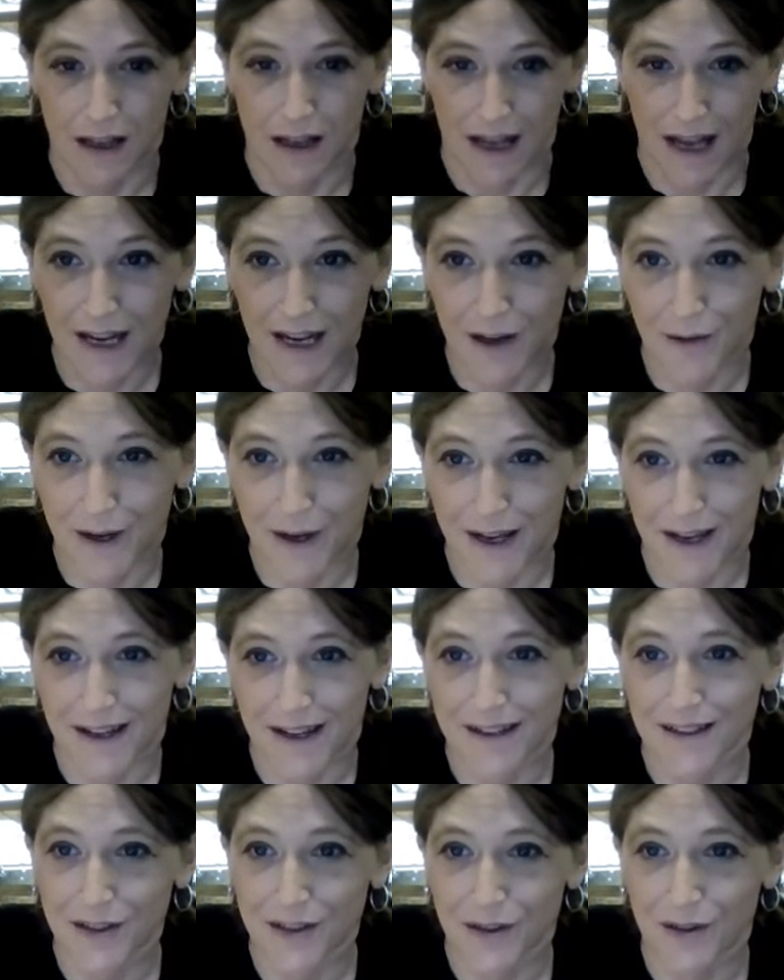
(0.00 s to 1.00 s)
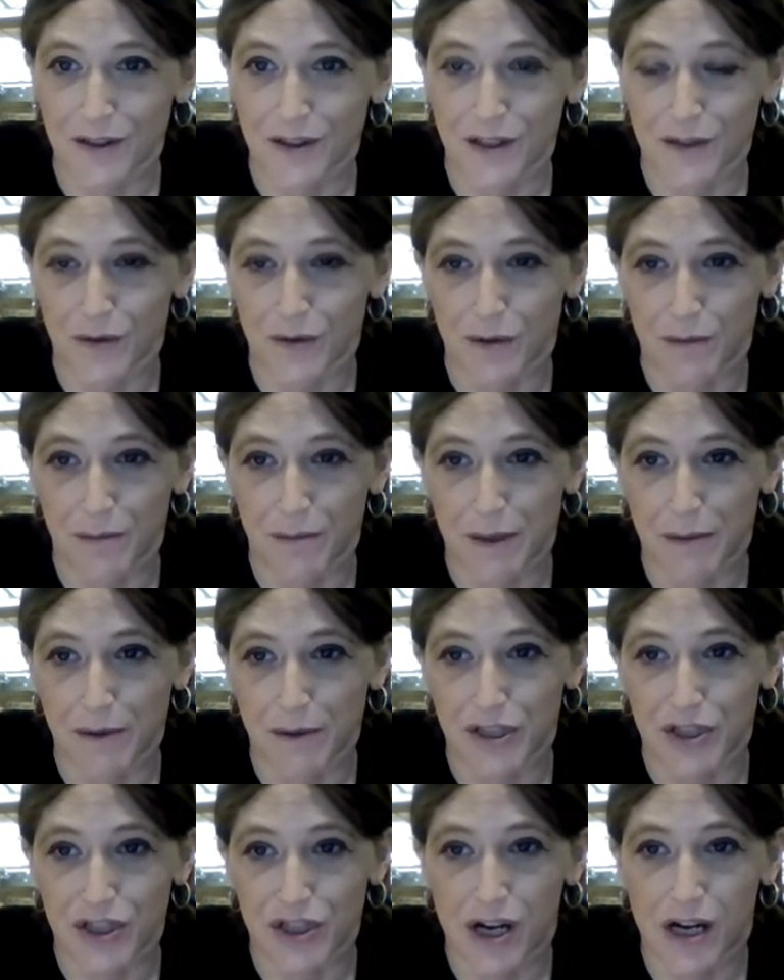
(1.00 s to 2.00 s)
Anyway, so this wouldn't be a
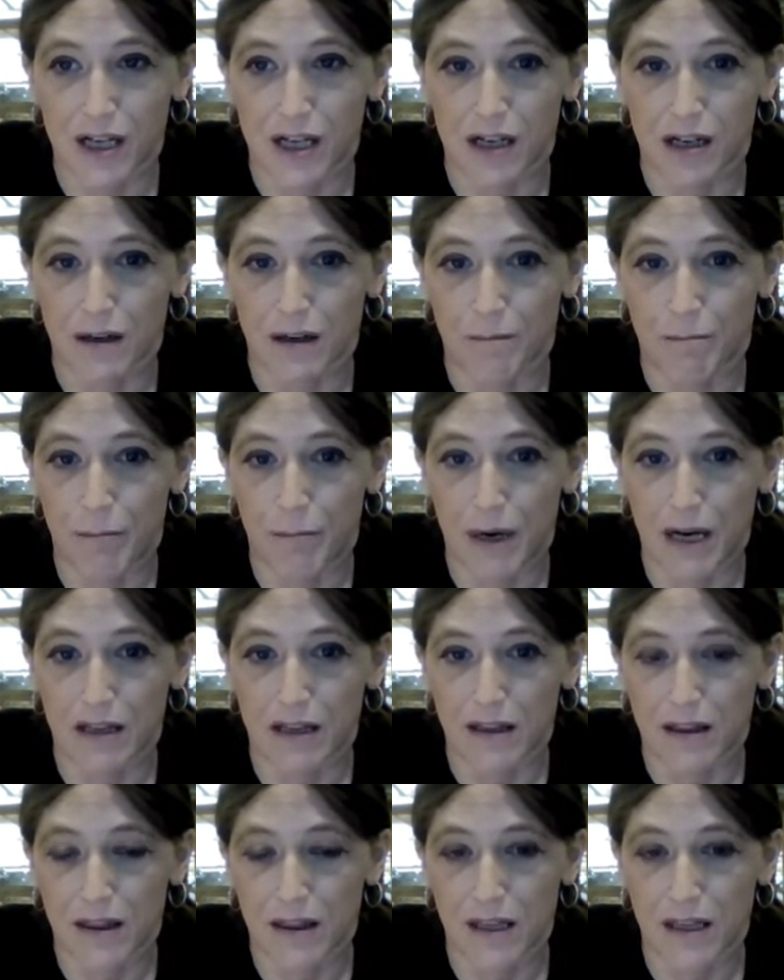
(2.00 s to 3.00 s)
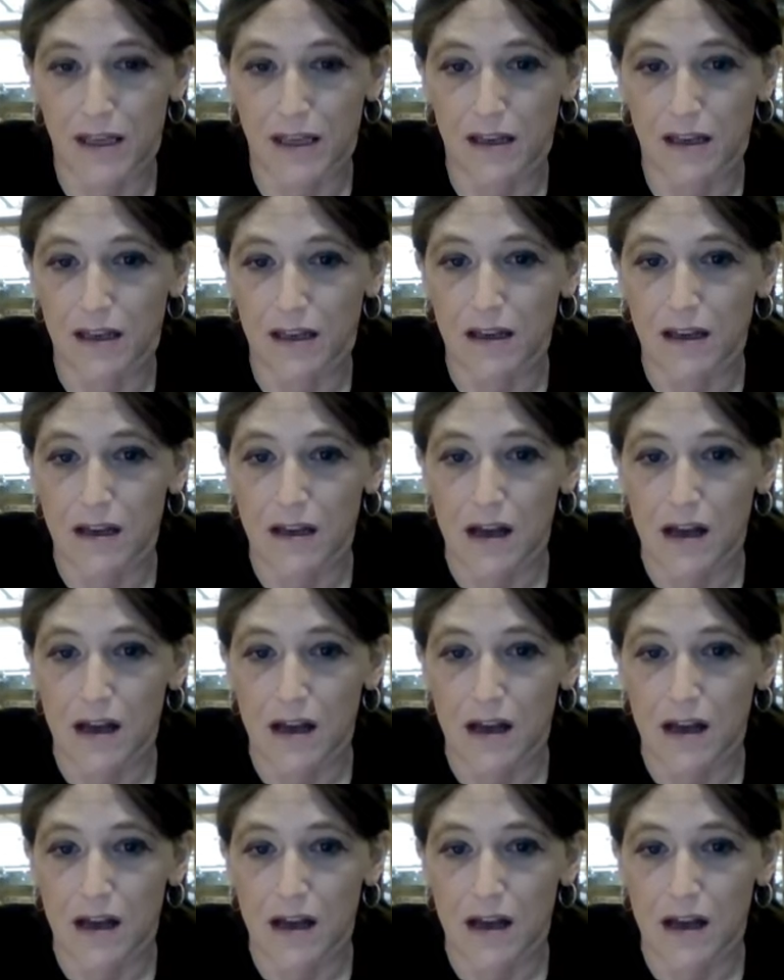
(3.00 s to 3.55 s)
big shocker, but the